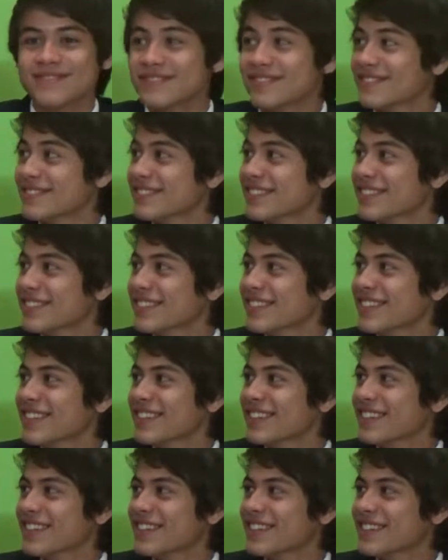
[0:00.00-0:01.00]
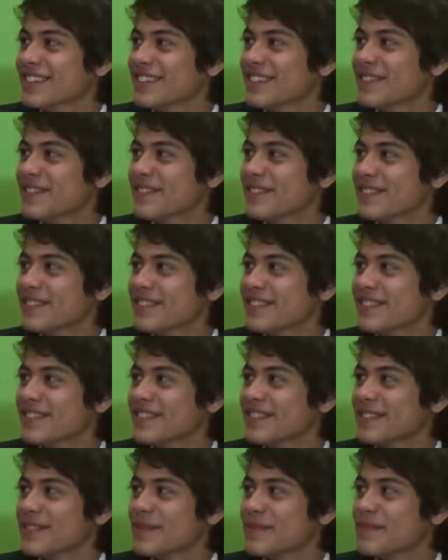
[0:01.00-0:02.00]

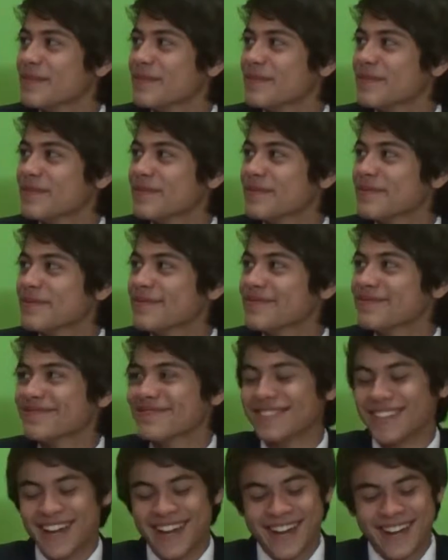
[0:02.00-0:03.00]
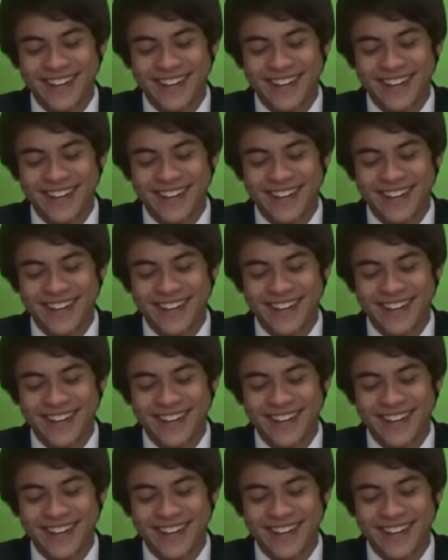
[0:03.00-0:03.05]
(silent)